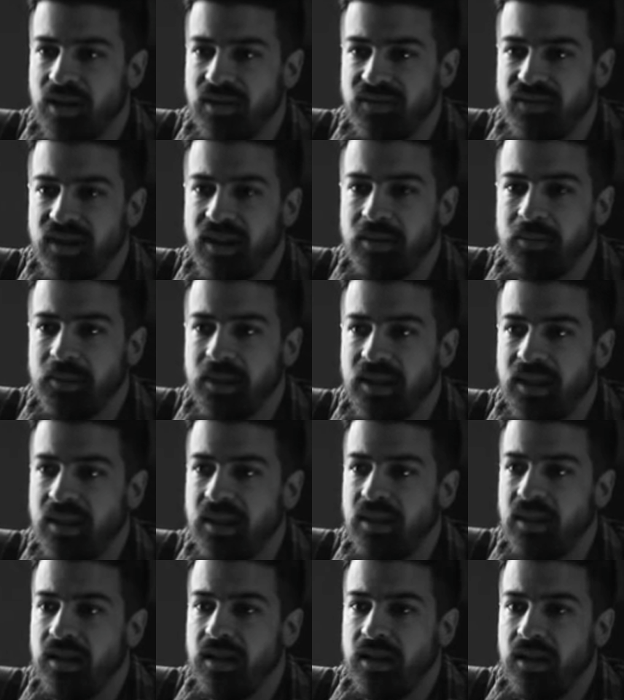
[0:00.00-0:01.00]
our family
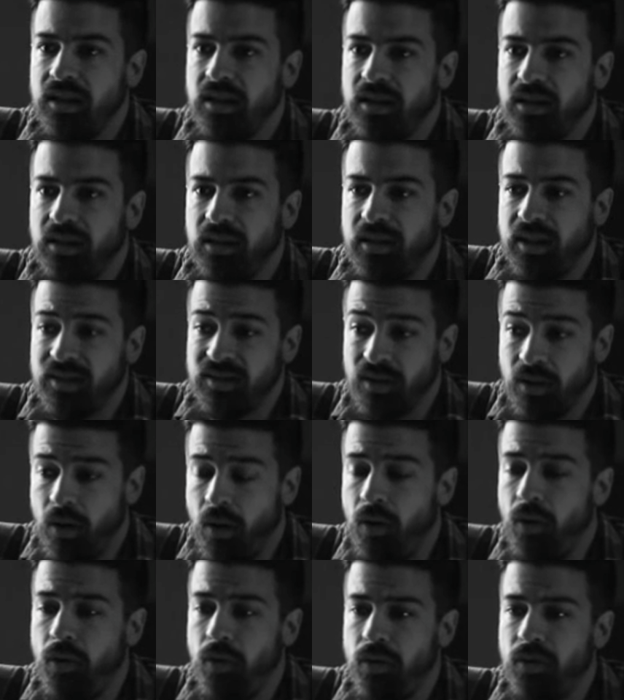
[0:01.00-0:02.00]
as a
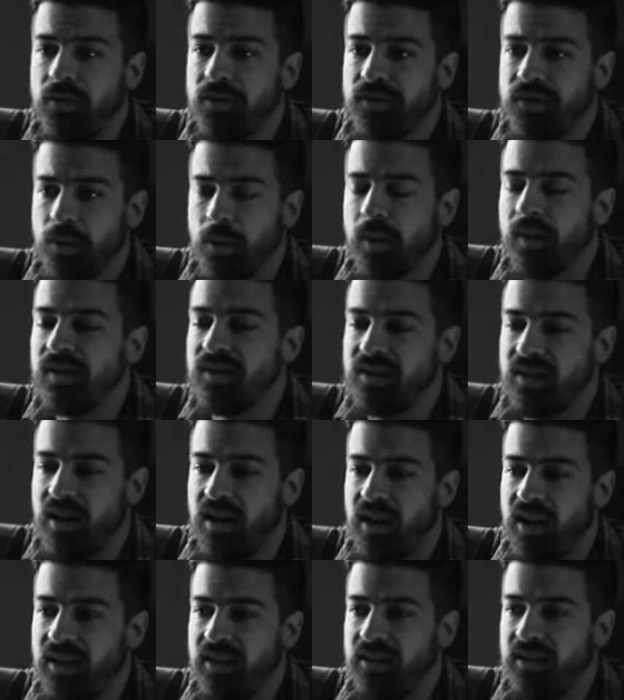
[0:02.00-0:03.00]
whole towards
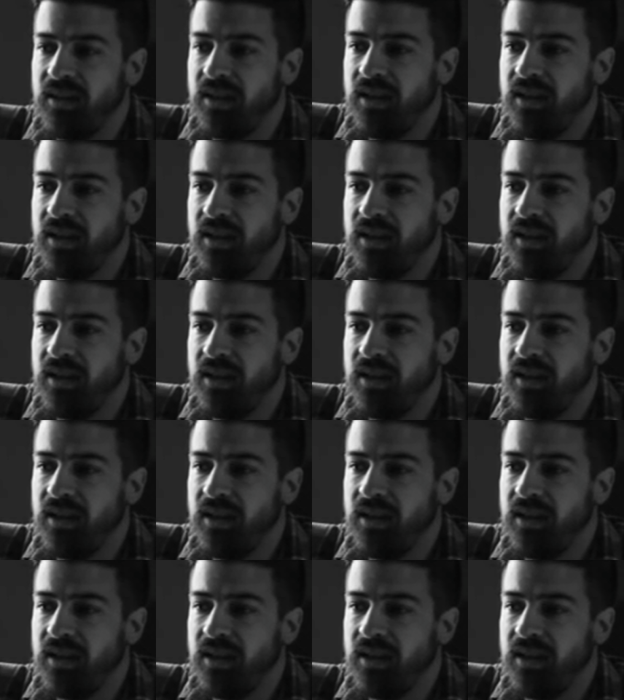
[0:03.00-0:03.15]
God.